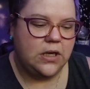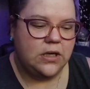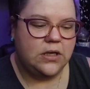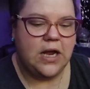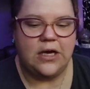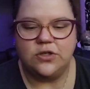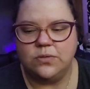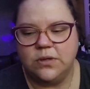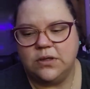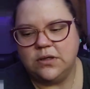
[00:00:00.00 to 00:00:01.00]

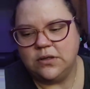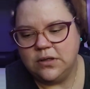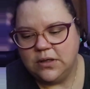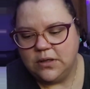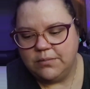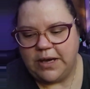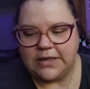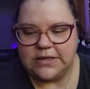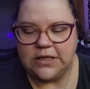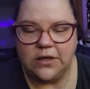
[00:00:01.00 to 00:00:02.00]
natural
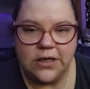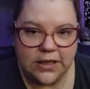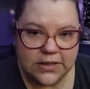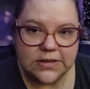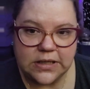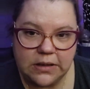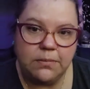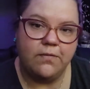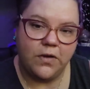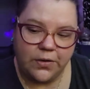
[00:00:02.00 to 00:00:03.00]
bacteria to
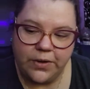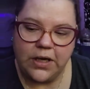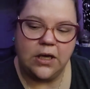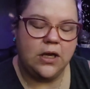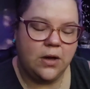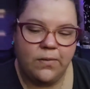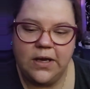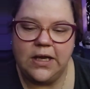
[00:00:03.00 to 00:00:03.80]
keep flowing and going,